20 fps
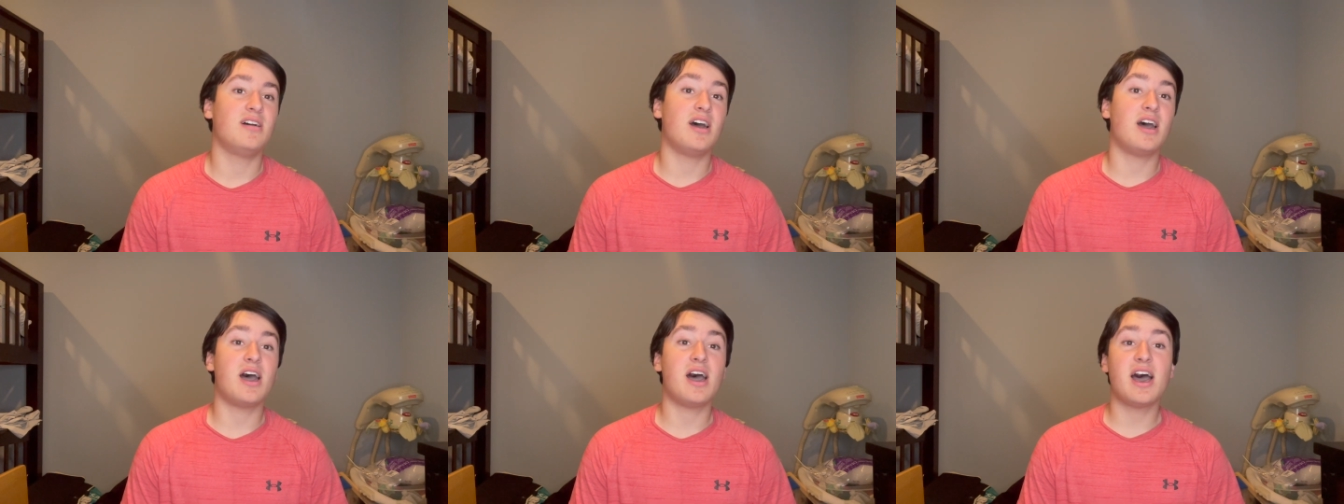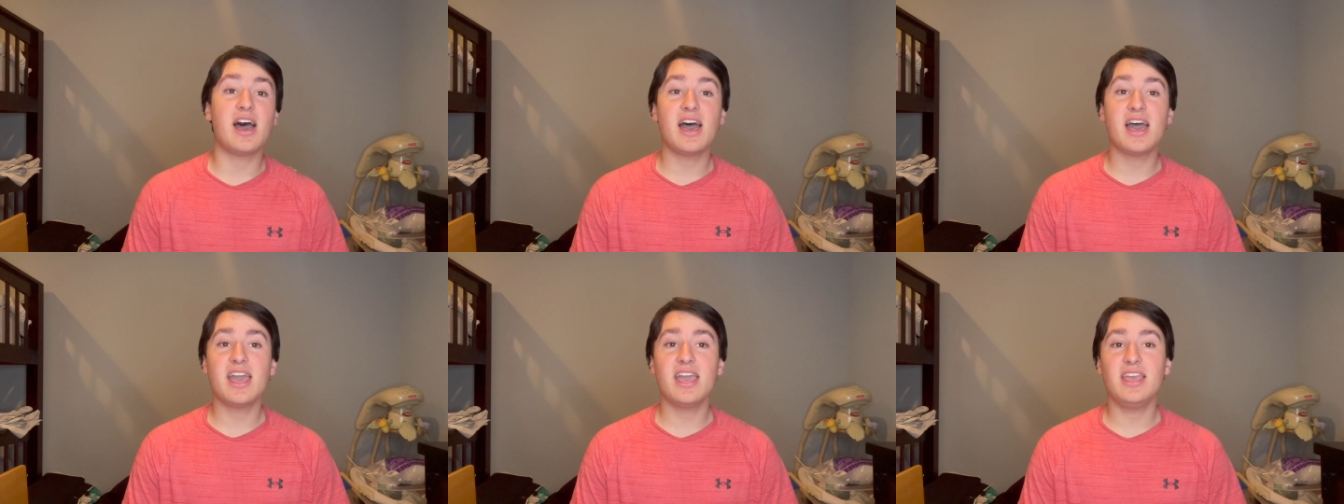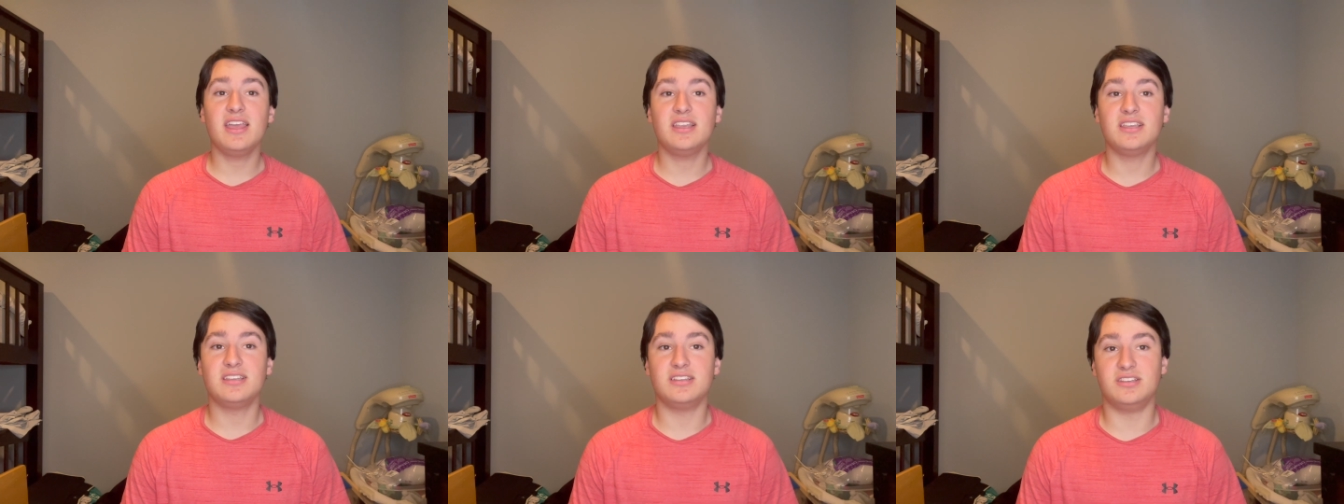
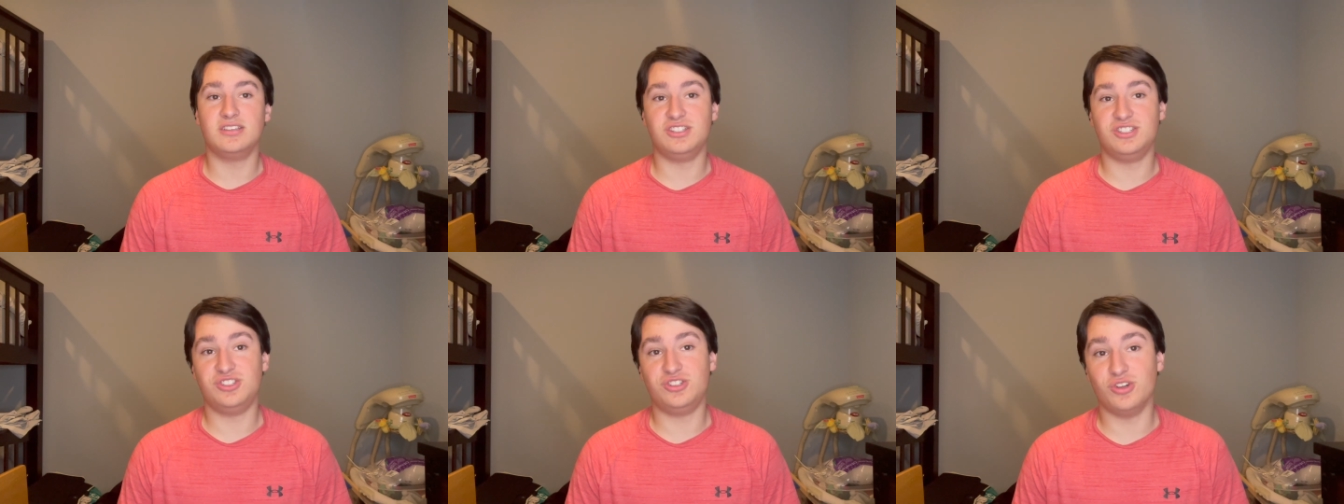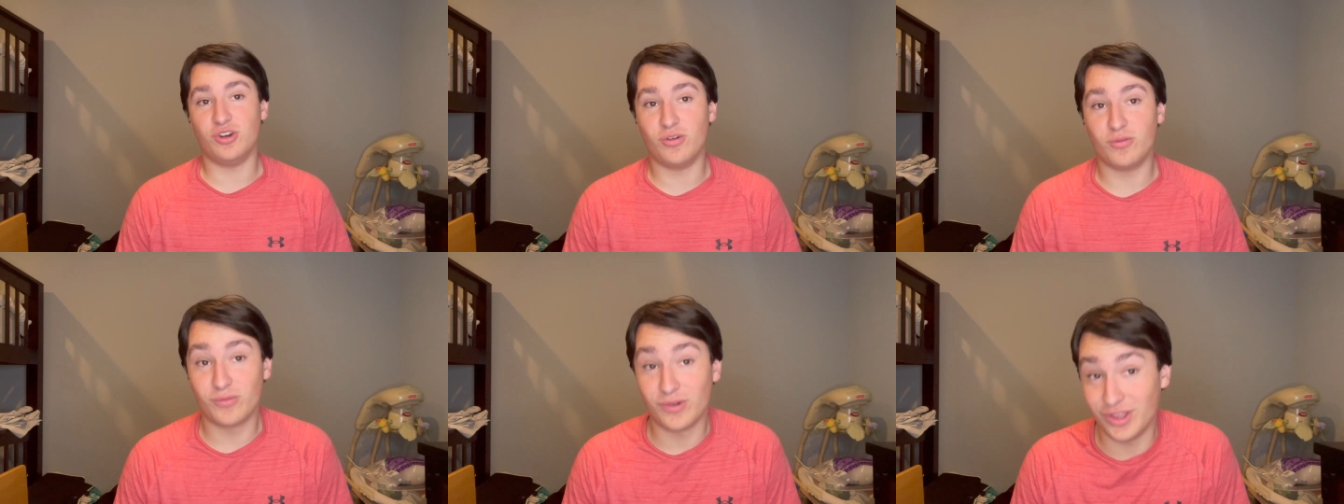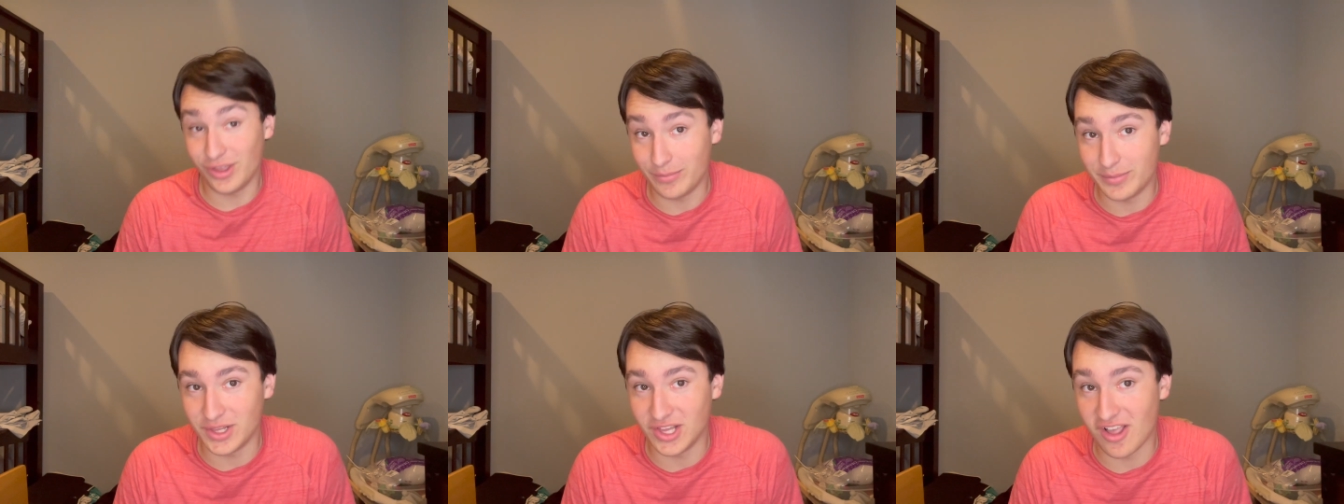I don't
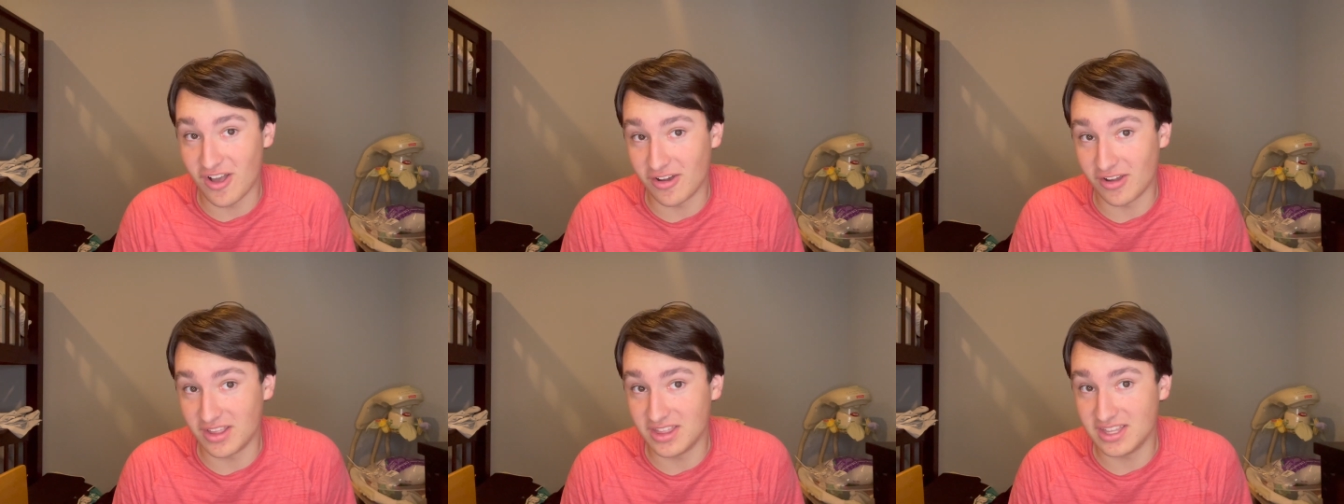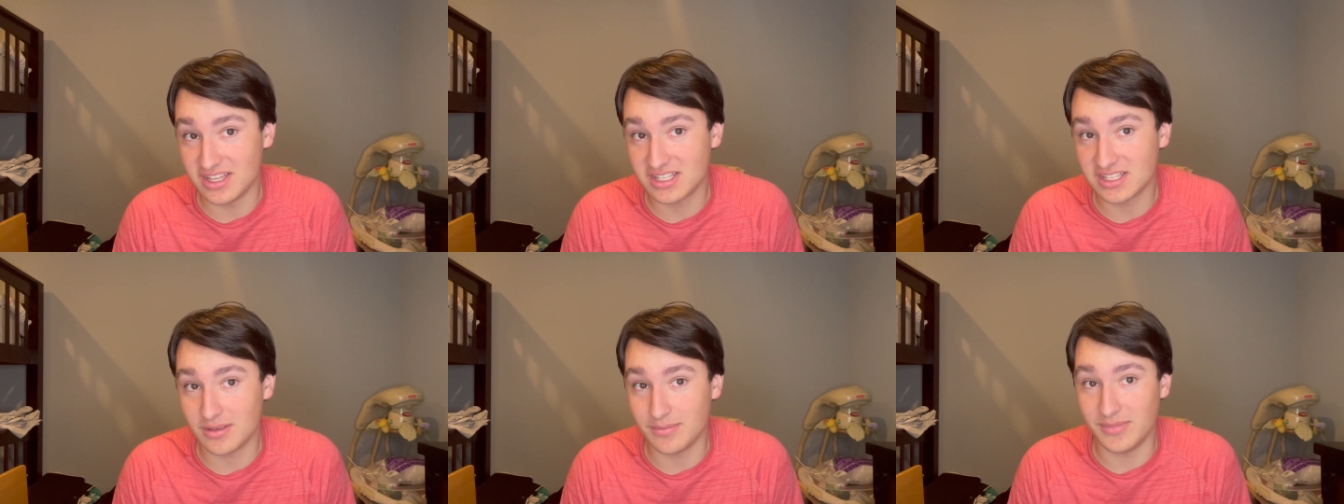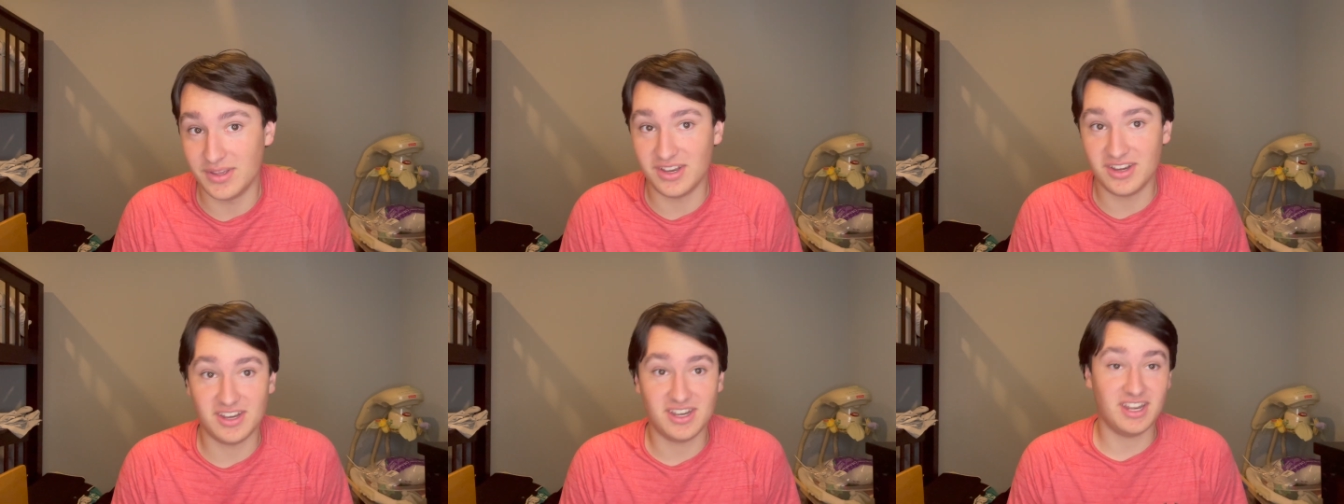really belong in this
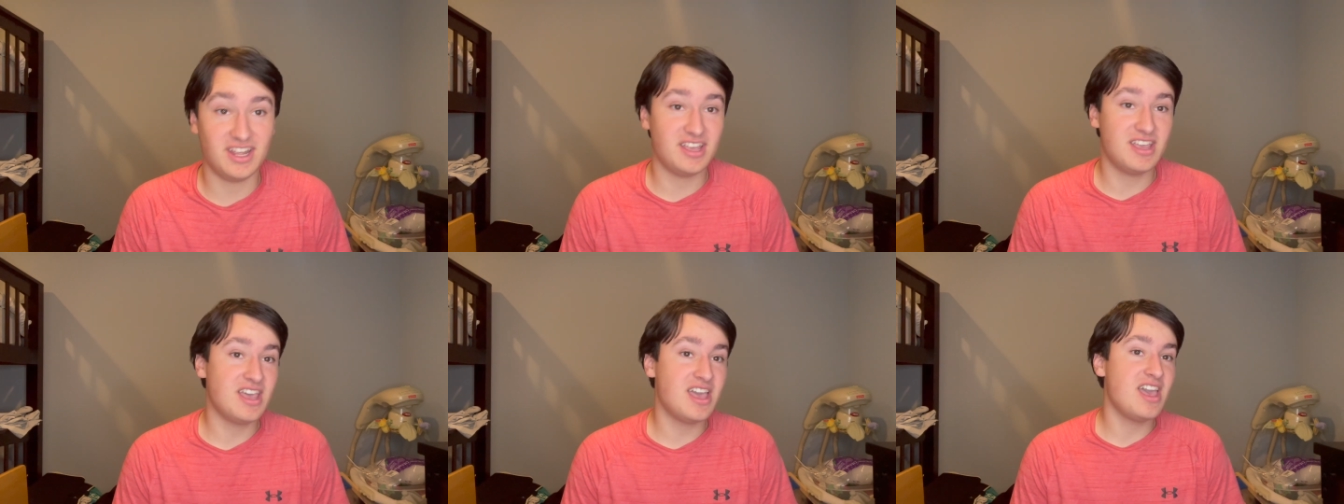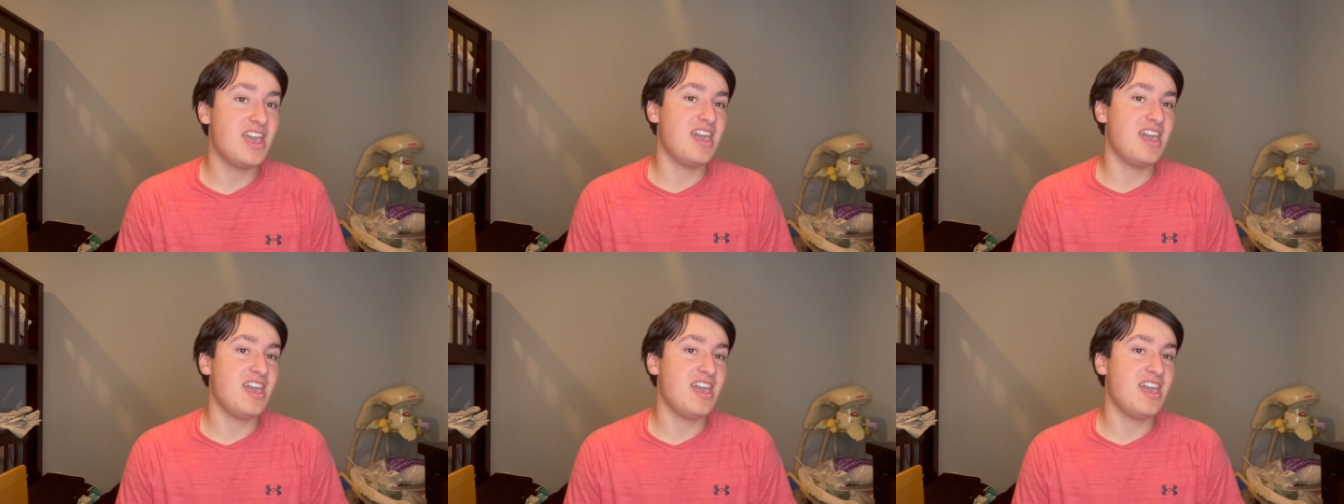community.